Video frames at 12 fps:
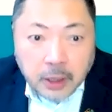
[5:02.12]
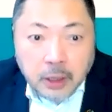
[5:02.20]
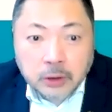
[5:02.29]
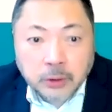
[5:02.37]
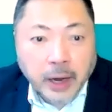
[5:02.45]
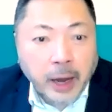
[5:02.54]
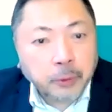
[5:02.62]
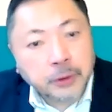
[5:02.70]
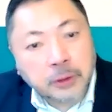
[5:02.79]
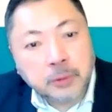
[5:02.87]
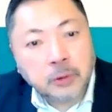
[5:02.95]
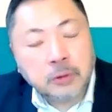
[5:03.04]
to
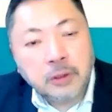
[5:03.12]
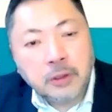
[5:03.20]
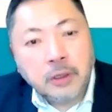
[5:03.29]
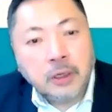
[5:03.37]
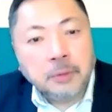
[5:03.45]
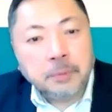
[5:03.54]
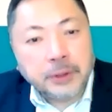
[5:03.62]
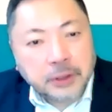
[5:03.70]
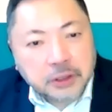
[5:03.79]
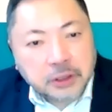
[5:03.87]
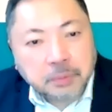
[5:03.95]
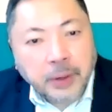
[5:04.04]
equitable
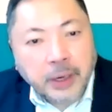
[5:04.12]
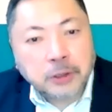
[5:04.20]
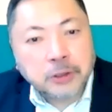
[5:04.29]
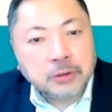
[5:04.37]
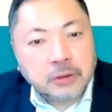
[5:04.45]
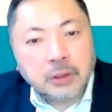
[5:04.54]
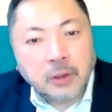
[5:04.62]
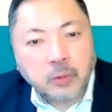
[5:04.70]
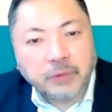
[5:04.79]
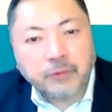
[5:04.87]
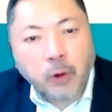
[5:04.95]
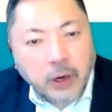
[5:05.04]
participation
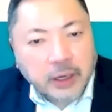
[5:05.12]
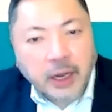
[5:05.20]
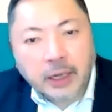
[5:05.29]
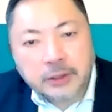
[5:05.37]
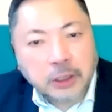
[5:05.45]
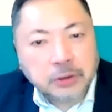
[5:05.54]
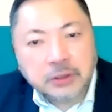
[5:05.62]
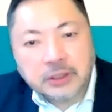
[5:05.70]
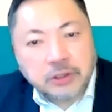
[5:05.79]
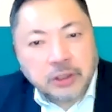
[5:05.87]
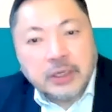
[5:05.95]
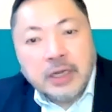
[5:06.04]
with organizations
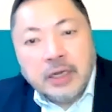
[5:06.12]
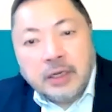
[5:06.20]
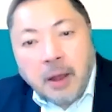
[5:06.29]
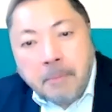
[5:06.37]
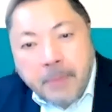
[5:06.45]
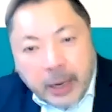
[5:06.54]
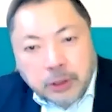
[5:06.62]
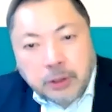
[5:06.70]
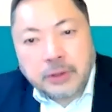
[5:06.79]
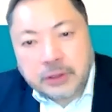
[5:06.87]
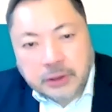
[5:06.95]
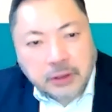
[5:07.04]
such as Metro
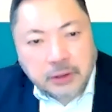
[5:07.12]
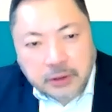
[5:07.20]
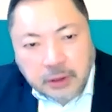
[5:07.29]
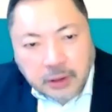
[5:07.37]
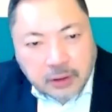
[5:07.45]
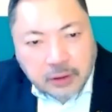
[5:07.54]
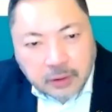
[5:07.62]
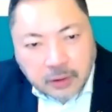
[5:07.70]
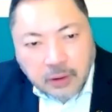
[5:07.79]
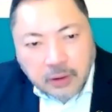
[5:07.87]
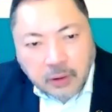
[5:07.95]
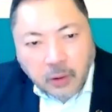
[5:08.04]
Assist.
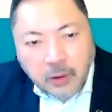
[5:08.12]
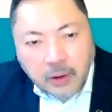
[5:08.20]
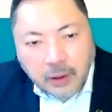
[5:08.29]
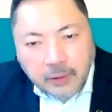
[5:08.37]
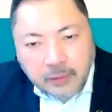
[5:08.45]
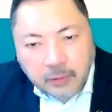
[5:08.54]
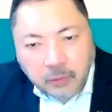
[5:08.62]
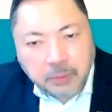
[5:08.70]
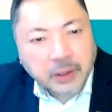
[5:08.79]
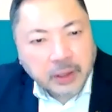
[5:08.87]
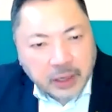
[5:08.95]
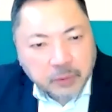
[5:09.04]
We
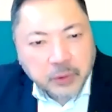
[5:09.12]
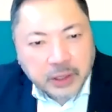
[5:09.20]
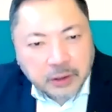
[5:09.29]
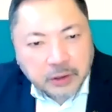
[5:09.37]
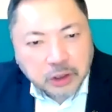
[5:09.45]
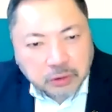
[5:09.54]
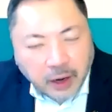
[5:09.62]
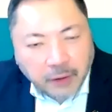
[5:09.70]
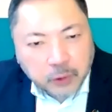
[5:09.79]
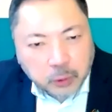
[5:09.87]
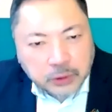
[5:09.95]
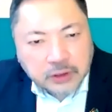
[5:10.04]
believe we can strive
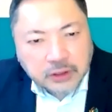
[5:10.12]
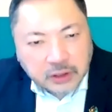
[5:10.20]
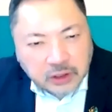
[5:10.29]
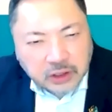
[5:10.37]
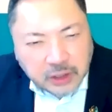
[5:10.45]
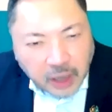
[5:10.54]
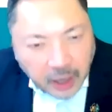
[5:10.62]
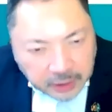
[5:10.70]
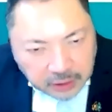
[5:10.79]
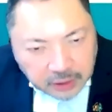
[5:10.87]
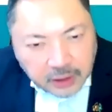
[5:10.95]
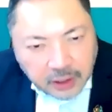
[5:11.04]
towards a
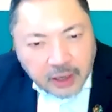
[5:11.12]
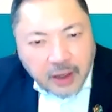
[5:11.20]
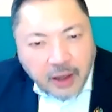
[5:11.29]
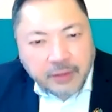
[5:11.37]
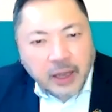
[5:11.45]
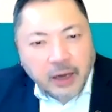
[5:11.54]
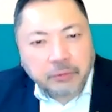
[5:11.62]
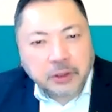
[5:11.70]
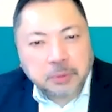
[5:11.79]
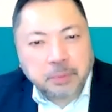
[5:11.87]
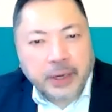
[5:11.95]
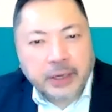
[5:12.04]
society that
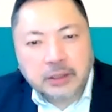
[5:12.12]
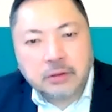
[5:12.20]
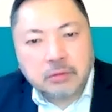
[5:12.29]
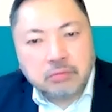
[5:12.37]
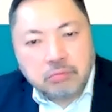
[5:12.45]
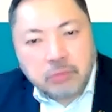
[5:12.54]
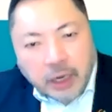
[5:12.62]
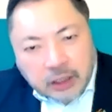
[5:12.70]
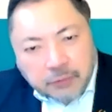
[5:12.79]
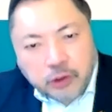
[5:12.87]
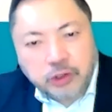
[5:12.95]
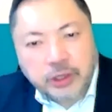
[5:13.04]
respects
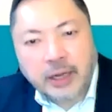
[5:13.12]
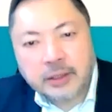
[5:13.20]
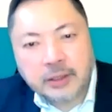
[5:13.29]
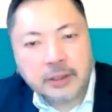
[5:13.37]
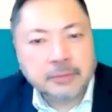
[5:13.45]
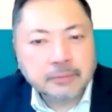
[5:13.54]
individuality,